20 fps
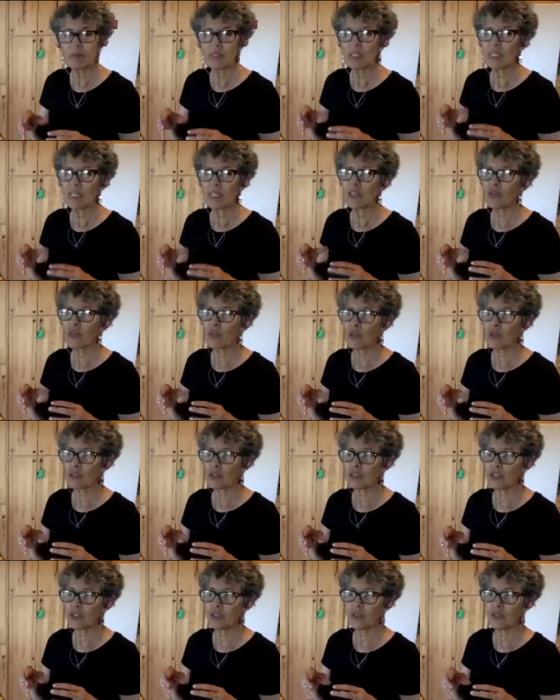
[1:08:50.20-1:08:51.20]
in order
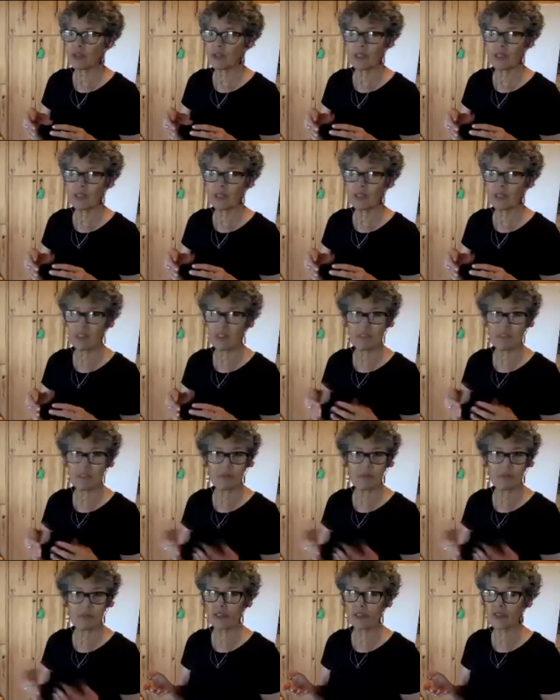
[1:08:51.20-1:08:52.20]
to create
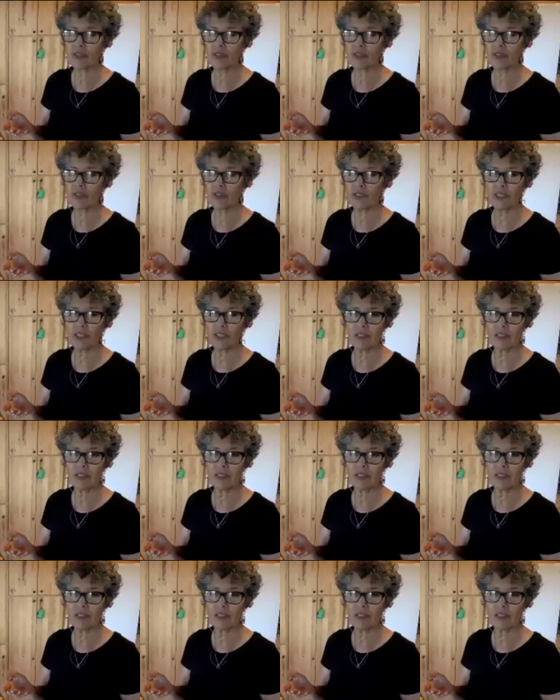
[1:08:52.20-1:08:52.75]
an interesting